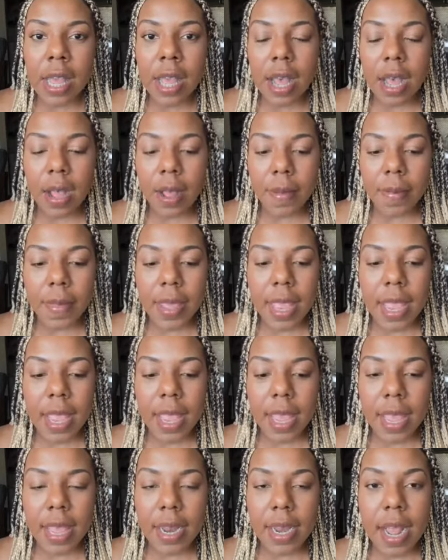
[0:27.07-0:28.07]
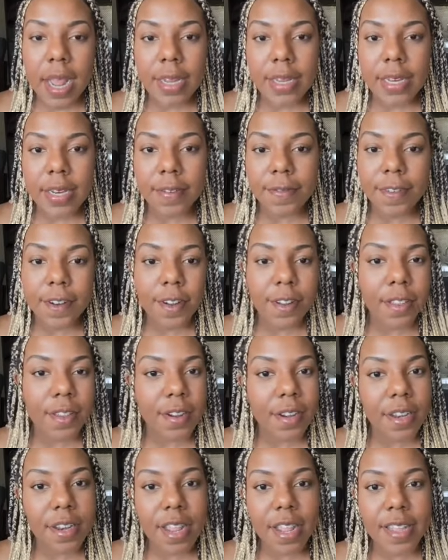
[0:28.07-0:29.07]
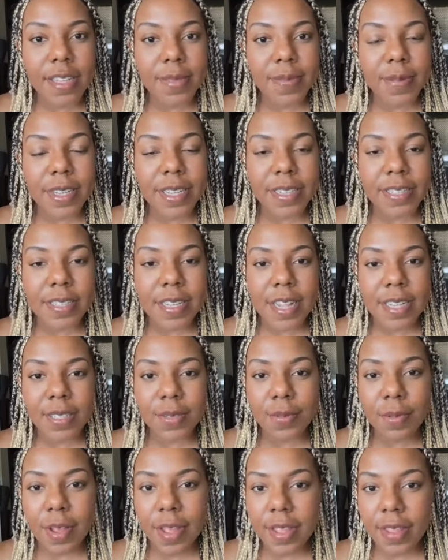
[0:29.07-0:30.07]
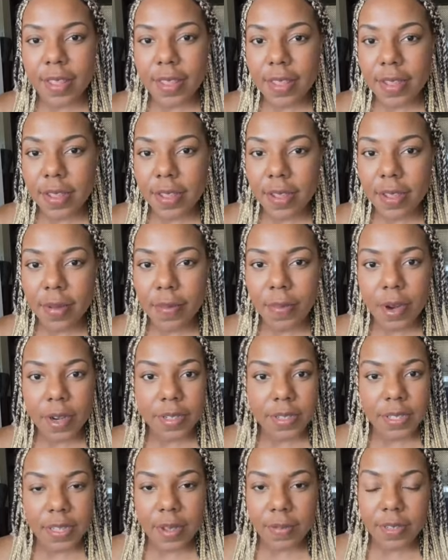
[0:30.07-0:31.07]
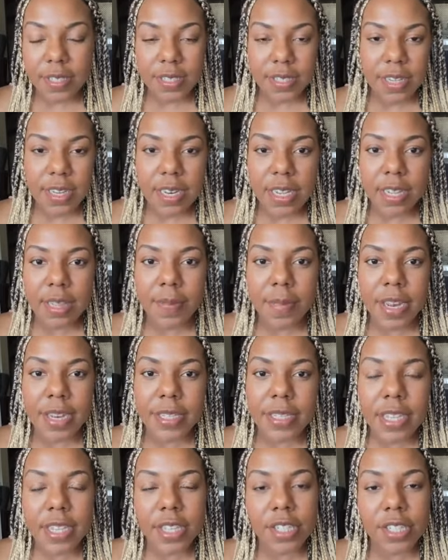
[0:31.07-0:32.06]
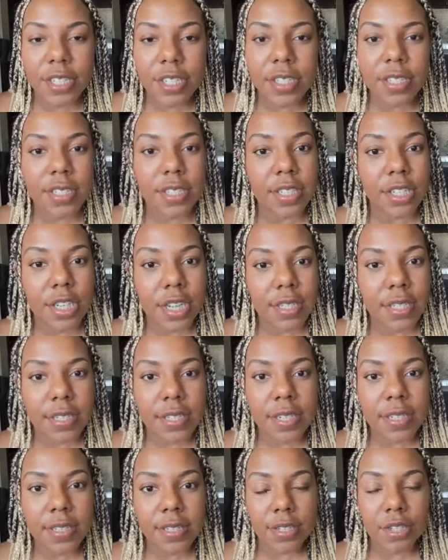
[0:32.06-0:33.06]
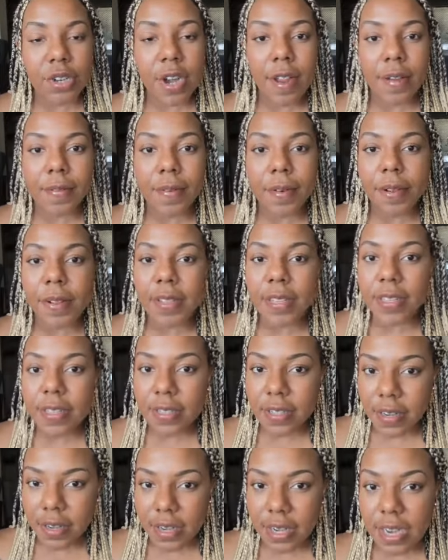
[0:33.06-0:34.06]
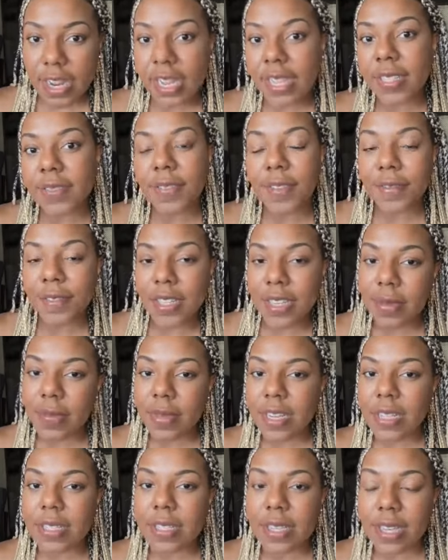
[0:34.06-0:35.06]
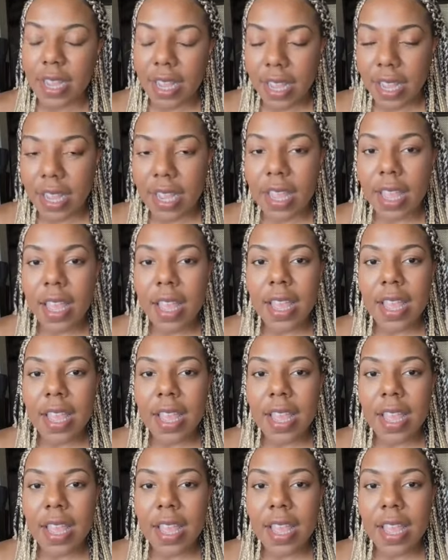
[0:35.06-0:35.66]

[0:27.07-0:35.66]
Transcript: Um, and I did it for 30 days because that's what the person that was leading the meditation suggested to try it for at least 30 days, 15 minutes a day.